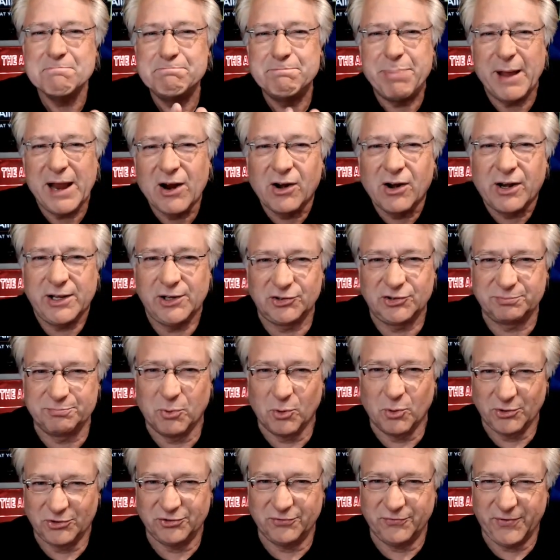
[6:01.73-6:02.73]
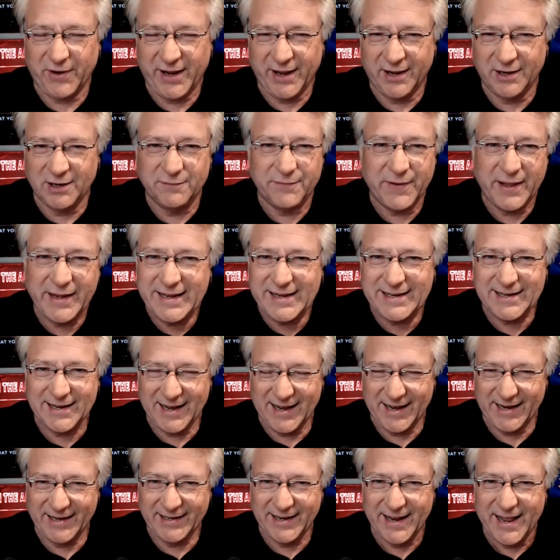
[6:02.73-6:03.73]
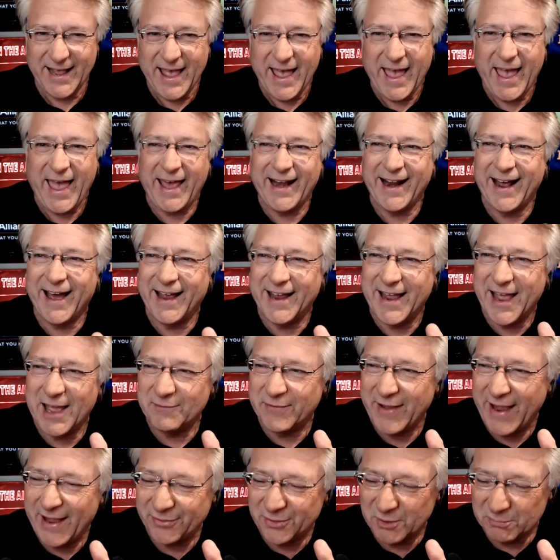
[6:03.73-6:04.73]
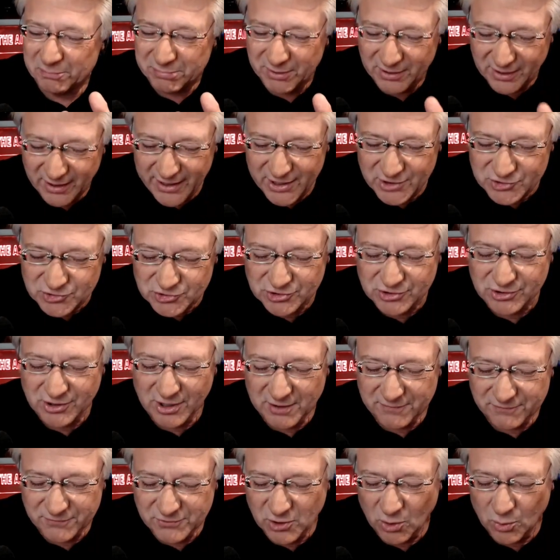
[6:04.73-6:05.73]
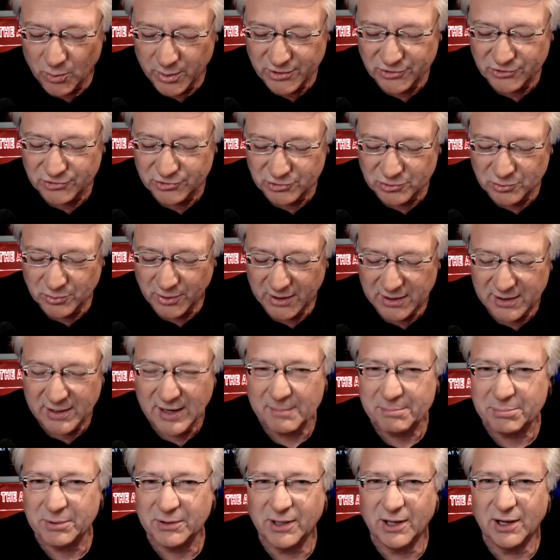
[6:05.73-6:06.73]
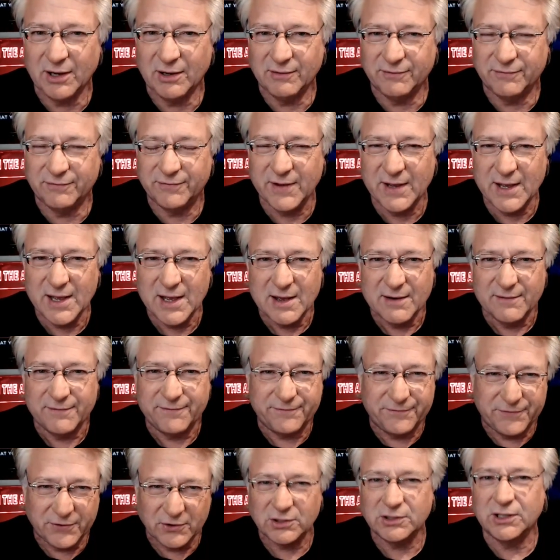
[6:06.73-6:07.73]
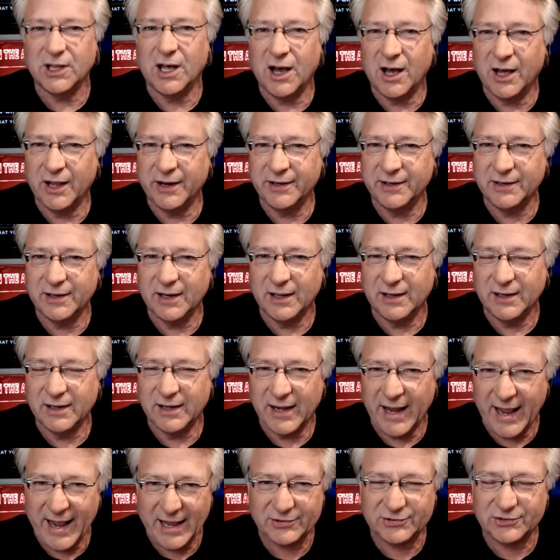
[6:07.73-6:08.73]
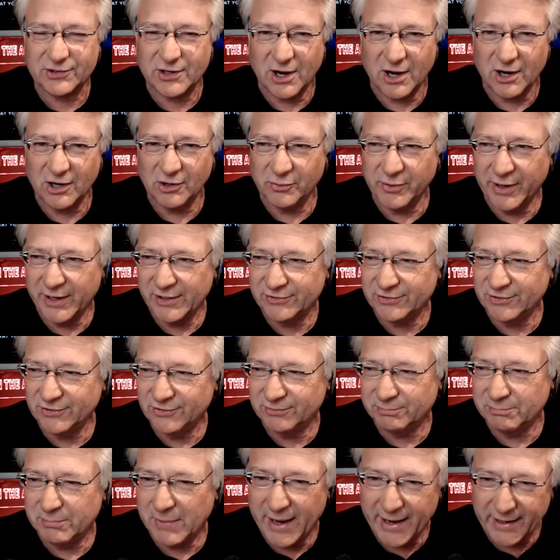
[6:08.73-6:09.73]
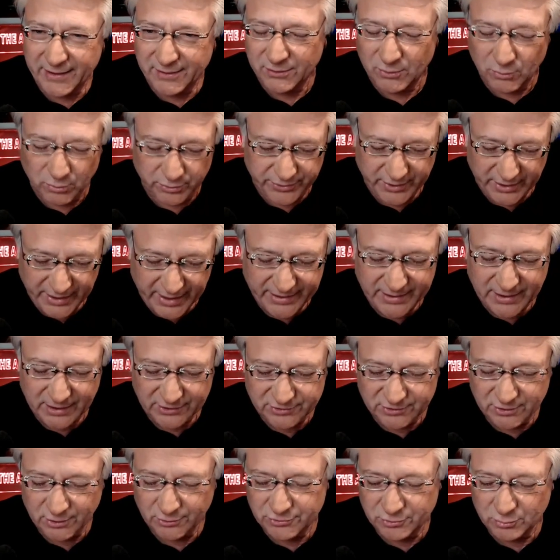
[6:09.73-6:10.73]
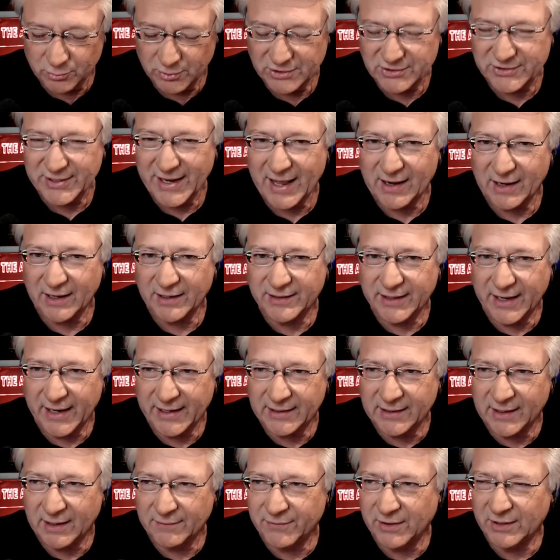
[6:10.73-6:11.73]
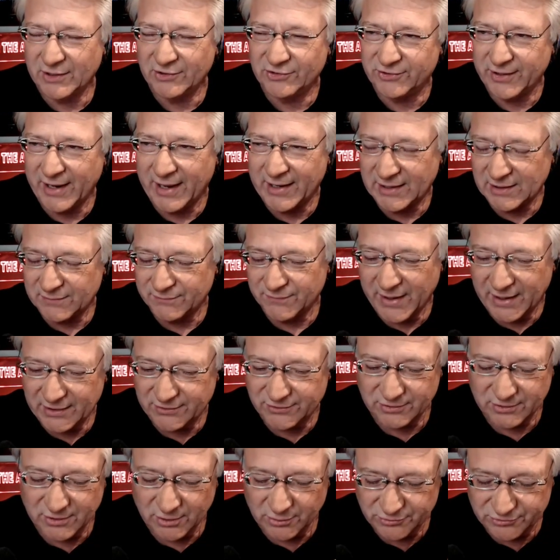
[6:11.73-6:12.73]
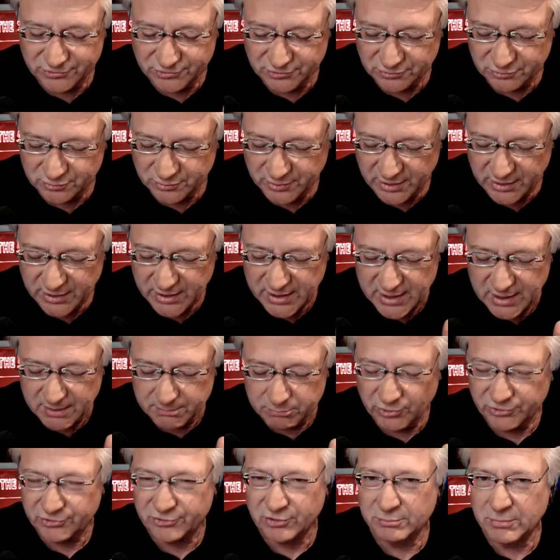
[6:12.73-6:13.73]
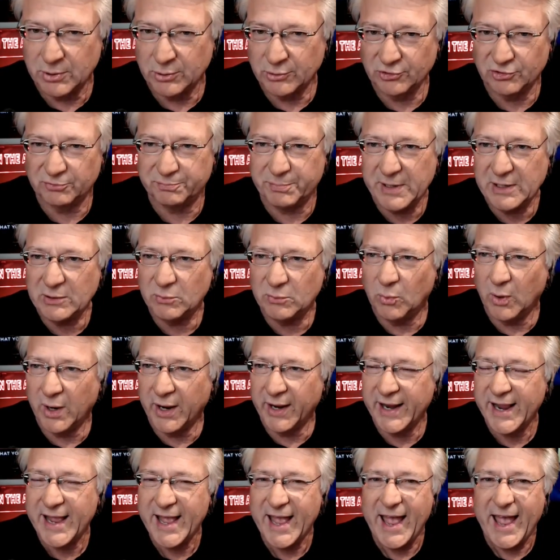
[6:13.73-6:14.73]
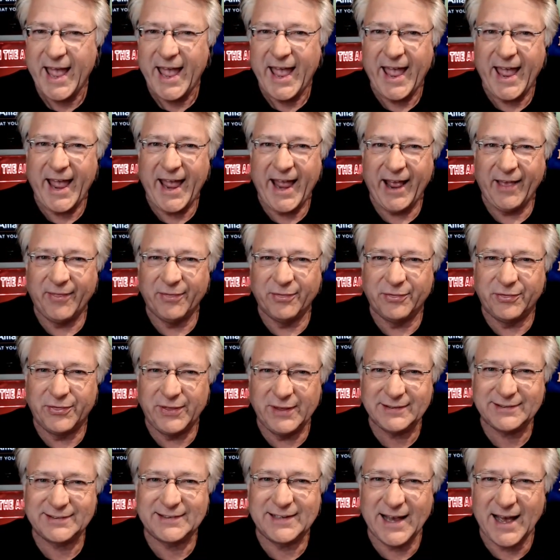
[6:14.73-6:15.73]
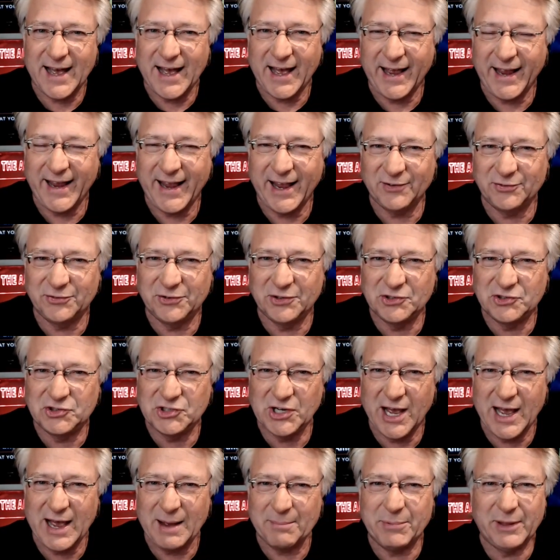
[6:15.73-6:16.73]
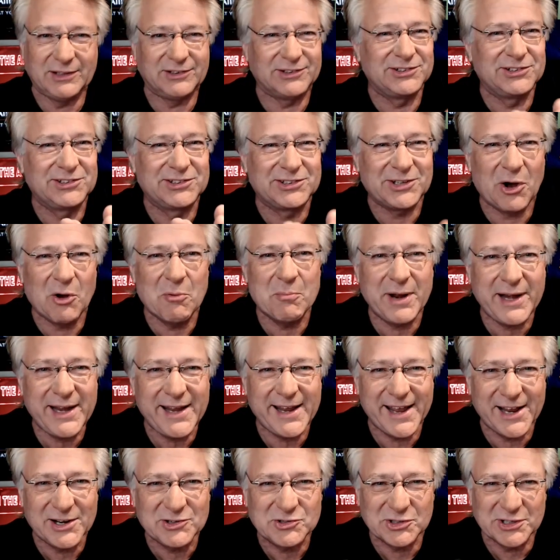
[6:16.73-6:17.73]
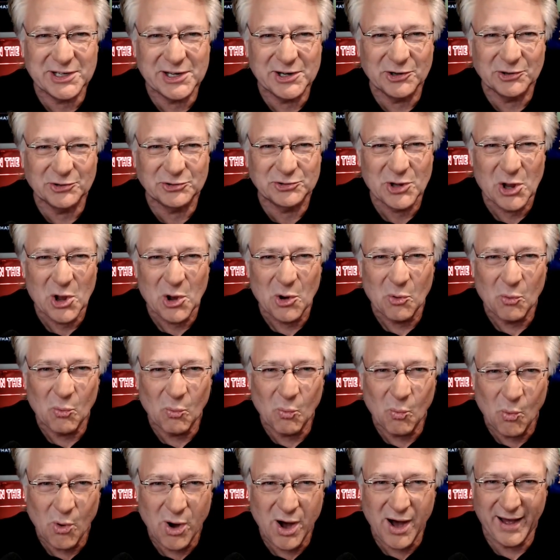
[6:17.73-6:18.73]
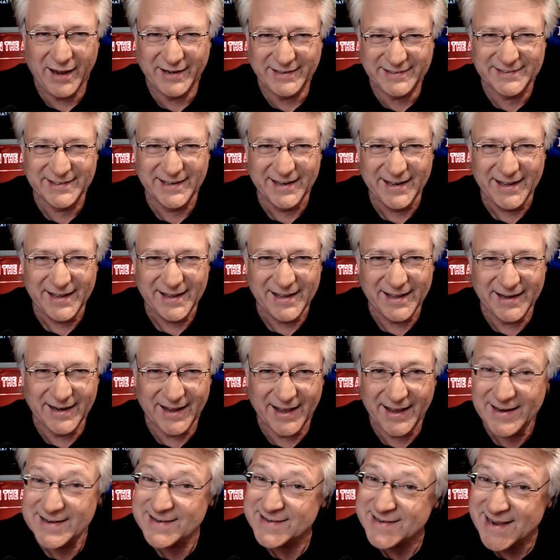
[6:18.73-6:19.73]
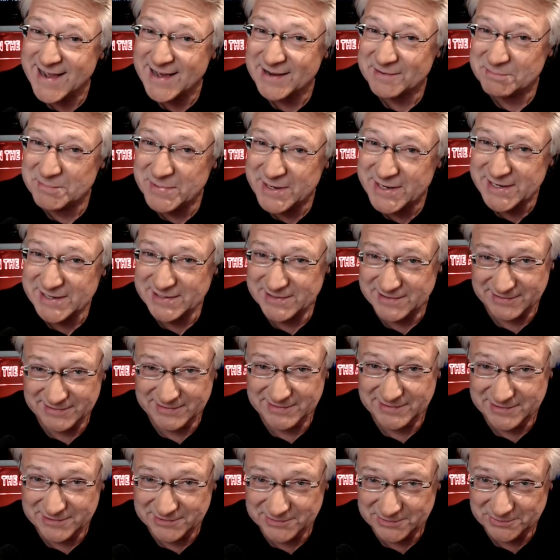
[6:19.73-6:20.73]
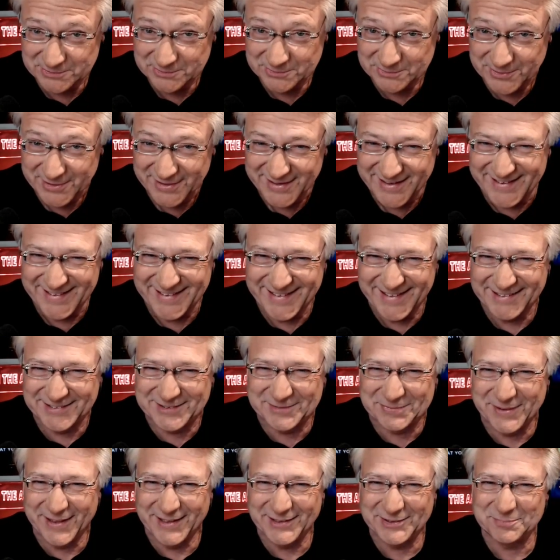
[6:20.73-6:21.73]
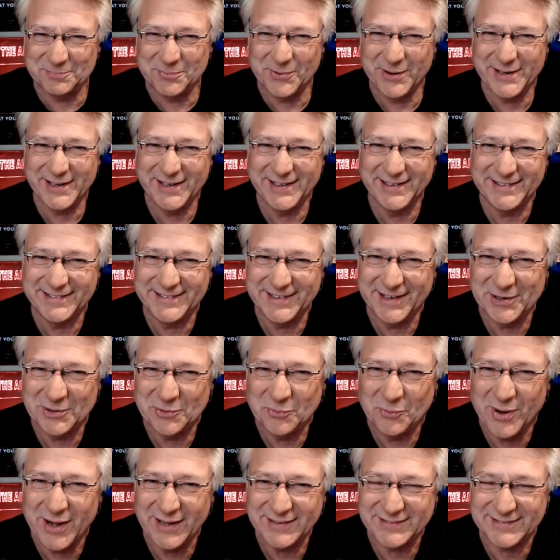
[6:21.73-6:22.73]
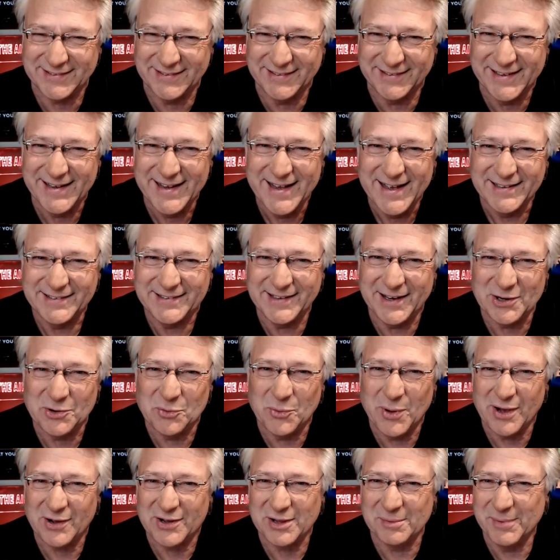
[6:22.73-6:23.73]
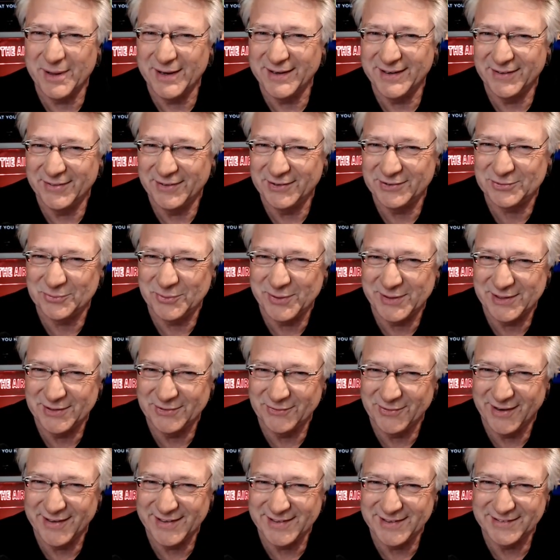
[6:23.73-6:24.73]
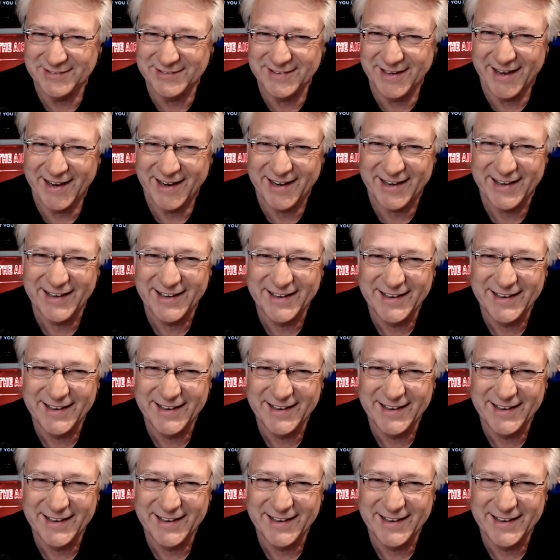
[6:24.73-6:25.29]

barely a sports fan of any kind, and I have had the pleasure of going to a couple of full-on NASCAR races. Mine, that I got to go to, were at Talladega. I've got a standing invite to go to Bristol Motor Speedway, and this guy has the job that so many engineers want, and I doubt many could do. Let's bring in Doug Watson. Doug, welcome into This Week in Radio Tech.